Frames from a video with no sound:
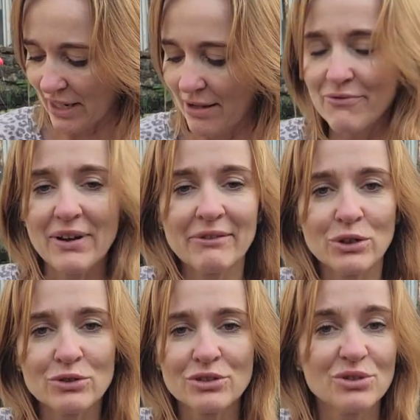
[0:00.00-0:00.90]
and found
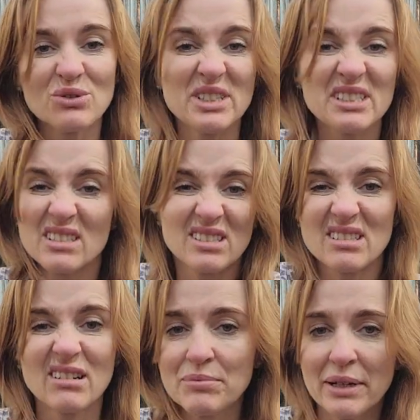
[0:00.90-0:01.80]
lots of toys and just
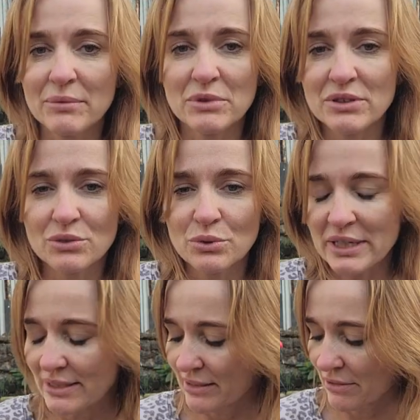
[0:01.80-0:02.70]
started playing with the
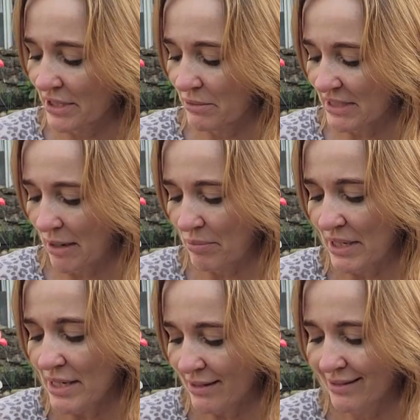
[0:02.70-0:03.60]
toys, so he was
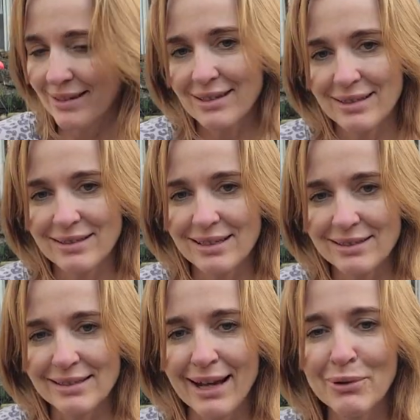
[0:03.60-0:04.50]
happy, as he
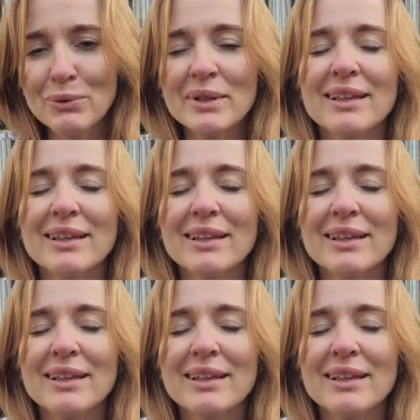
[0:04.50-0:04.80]
is now.